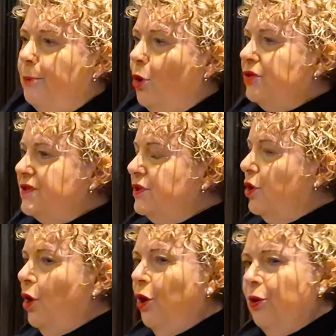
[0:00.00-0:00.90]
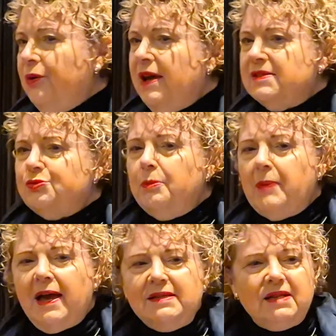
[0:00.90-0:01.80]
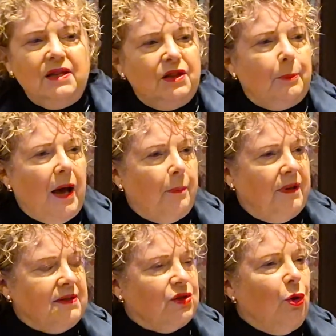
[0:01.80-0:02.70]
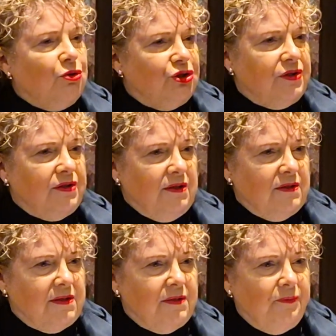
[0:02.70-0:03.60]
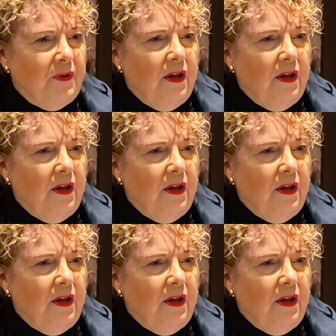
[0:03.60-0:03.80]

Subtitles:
Morris & Co has remained in the public's consciousness,